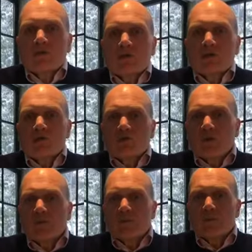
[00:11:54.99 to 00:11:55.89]
just
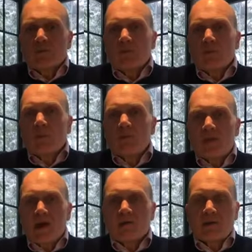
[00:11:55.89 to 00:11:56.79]
from the simple
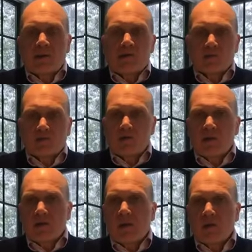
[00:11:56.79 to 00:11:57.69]
fact that you're
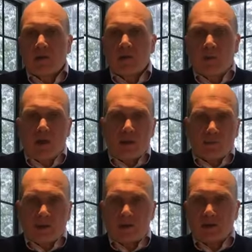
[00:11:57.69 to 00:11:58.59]
sending him an email
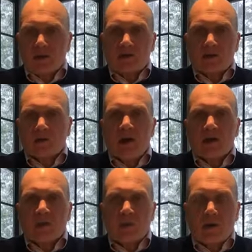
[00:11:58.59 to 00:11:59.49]
and he's going to get this
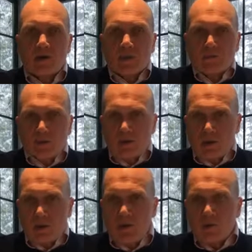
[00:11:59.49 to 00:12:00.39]
document,
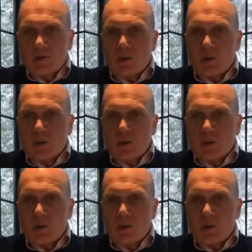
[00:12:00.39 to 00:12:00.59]
if it's a